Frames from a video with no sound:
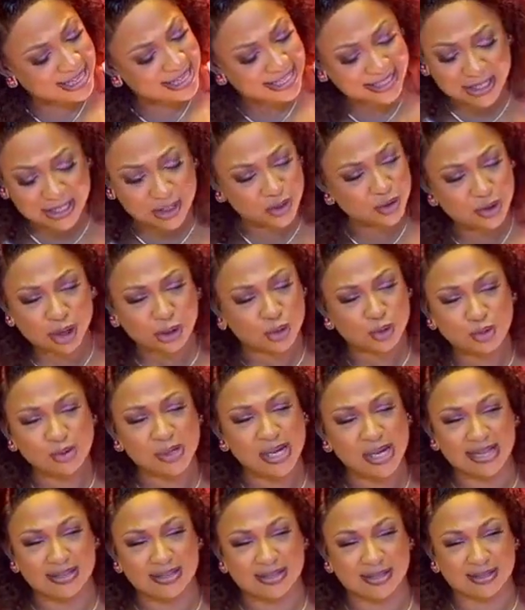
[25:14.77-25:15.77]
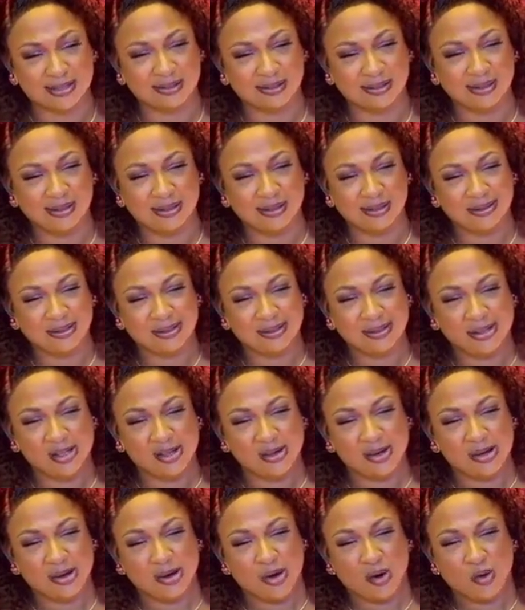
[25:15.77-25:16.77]
is not too late.
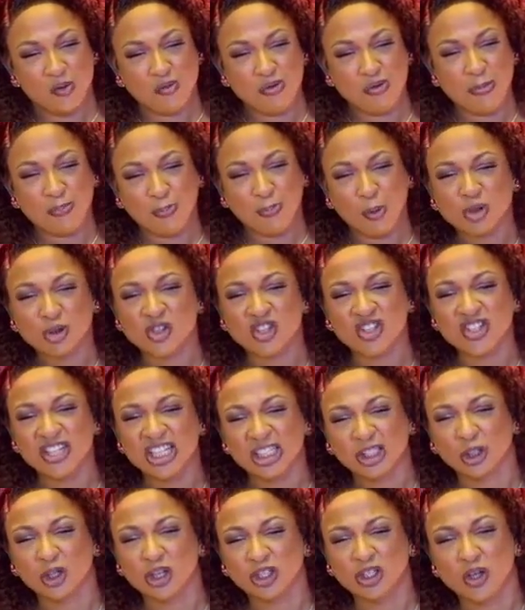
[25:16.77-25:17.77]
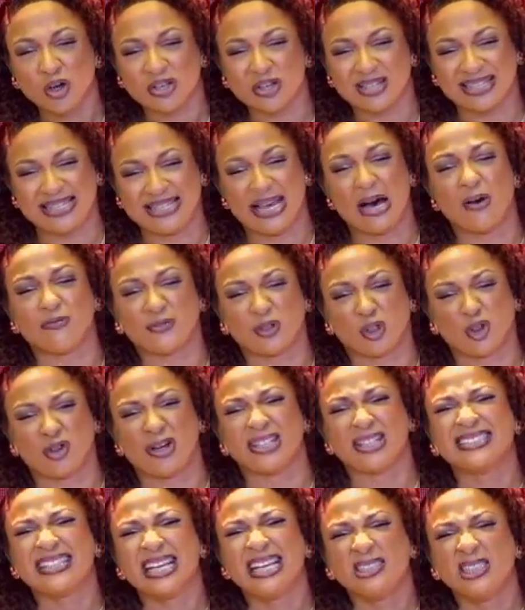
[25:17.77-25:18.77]
Reposition yourself
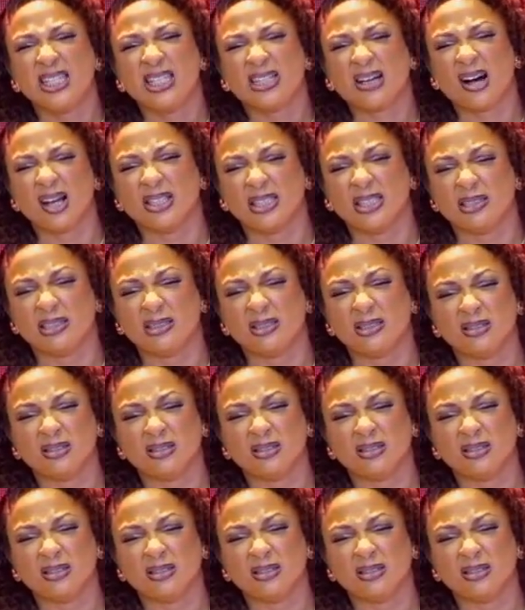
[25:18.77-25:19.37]
strategically